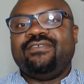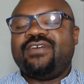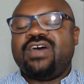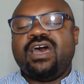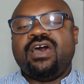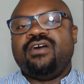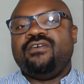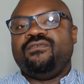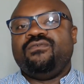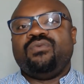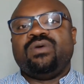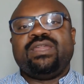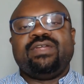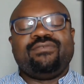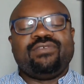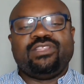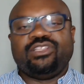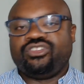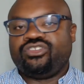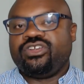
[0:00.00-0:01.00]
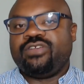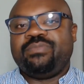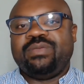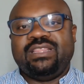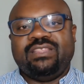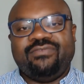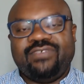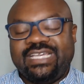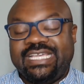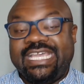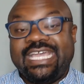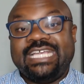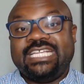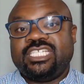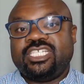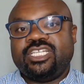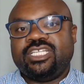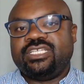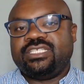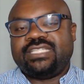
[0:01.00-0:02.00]
of whatever the trip and the
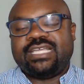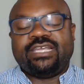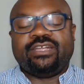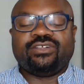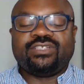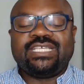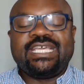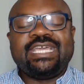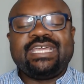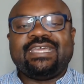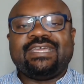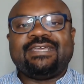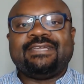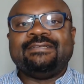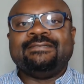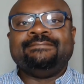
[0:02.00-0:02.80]
vacation is that you're taking.